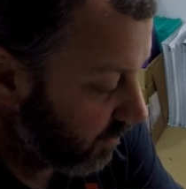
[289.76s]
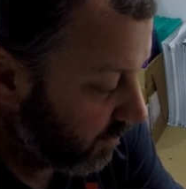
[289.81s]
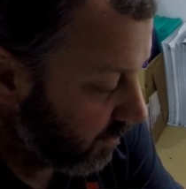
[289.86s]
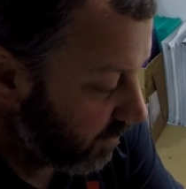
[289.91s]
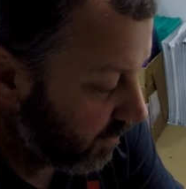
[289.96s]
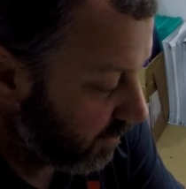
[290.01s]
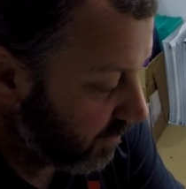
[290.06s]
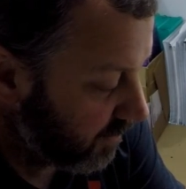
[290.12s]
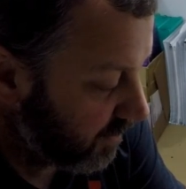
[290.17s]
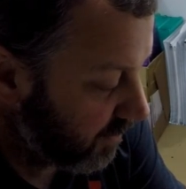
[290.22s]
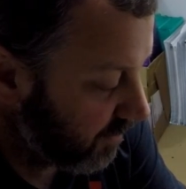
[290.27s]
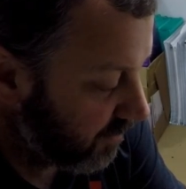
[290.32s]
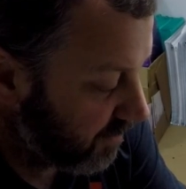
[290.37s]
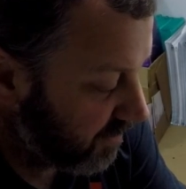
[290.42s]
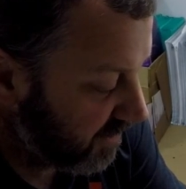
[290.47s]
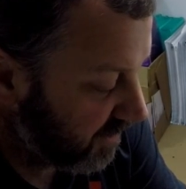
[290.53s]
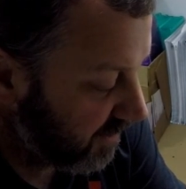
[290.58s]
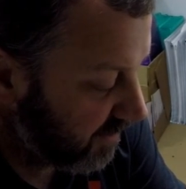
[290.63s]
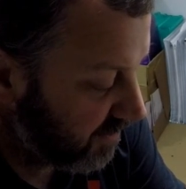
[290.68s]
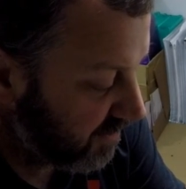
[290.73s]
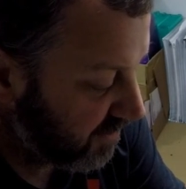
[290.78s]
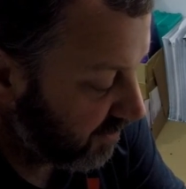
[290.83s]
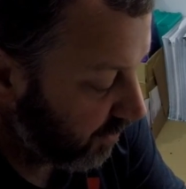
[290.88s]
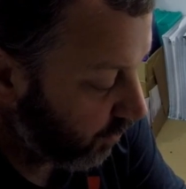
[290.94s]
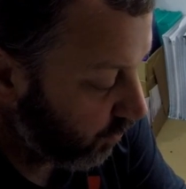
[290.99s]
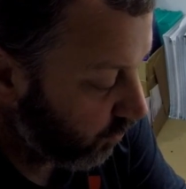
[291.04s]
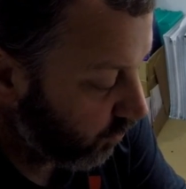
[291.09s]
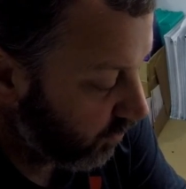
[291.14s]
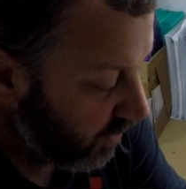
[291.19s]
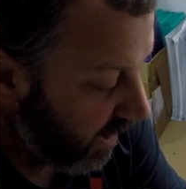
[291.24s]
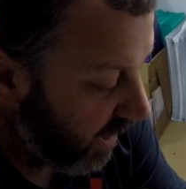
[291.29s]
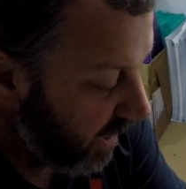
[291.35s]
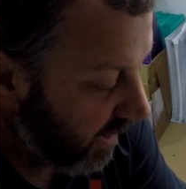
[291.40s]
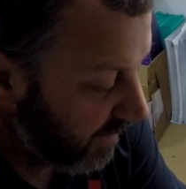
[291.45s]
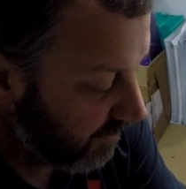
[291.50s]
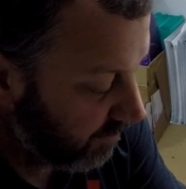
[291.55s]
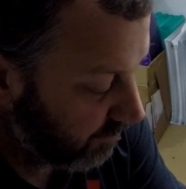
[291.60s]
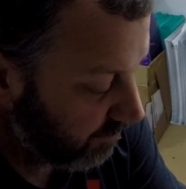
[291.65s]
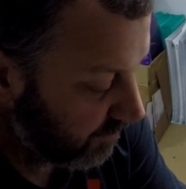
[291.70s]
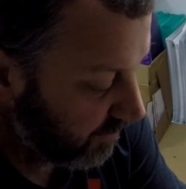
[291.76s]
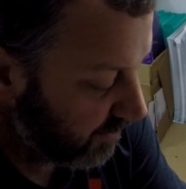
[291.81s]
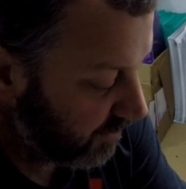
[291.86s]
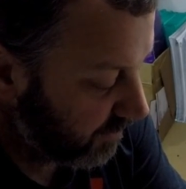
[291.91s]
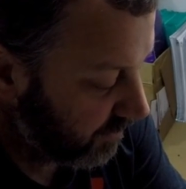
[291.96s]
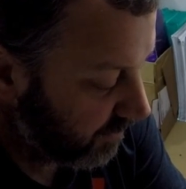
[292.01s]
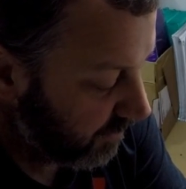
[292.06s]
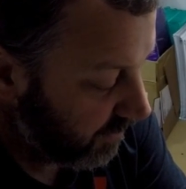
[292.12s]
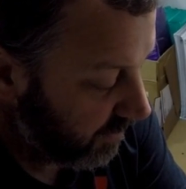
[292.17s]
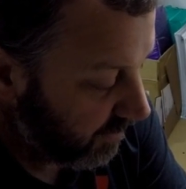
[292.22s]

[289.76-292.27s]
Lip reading: until you see sold items,